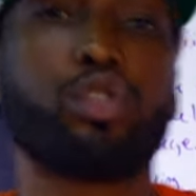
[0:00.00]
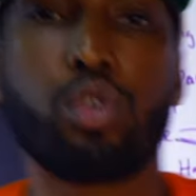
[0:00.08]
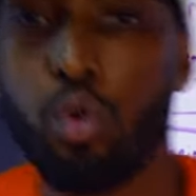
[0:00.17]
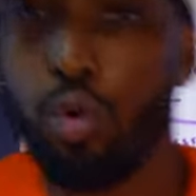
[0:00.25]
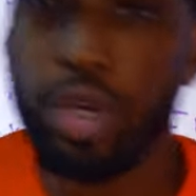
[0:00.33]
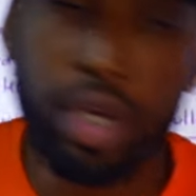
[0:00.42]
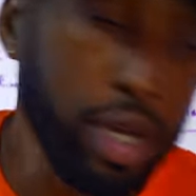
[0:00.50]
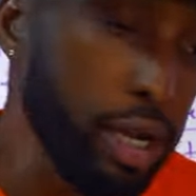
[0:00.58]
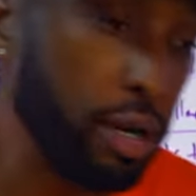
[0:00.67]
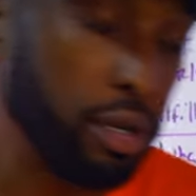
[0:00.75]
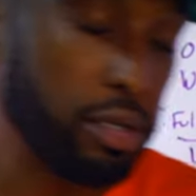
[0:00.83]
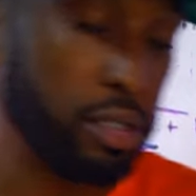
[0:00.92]
2
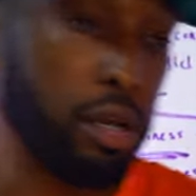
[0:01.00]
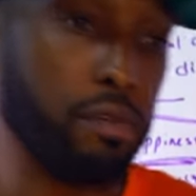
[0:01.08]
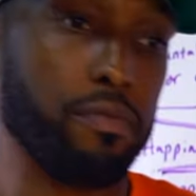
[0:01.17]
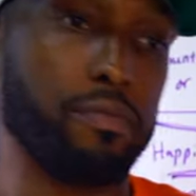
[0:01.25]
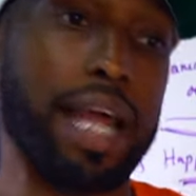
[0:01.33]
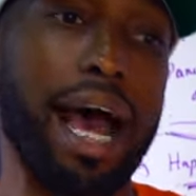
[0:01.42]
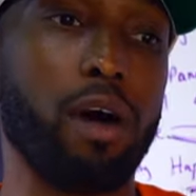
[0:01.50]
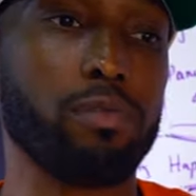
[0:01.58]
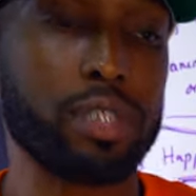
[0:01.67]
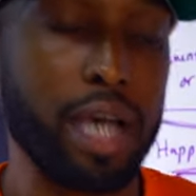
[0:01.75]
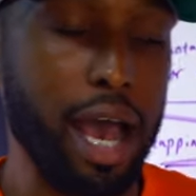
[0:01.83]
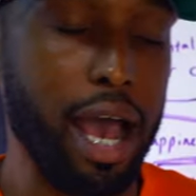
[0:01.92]
years of
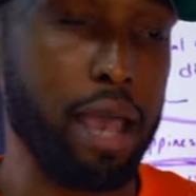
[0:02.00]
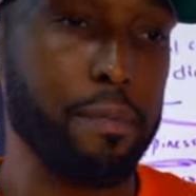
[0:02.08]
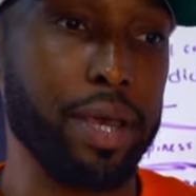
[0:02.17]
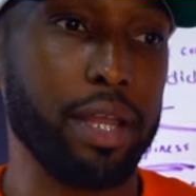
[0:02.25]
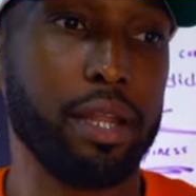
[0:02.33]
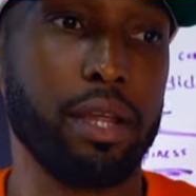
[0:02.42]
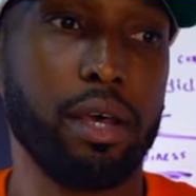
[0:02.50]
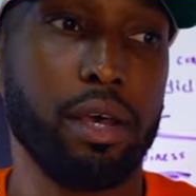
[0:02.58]
downtime and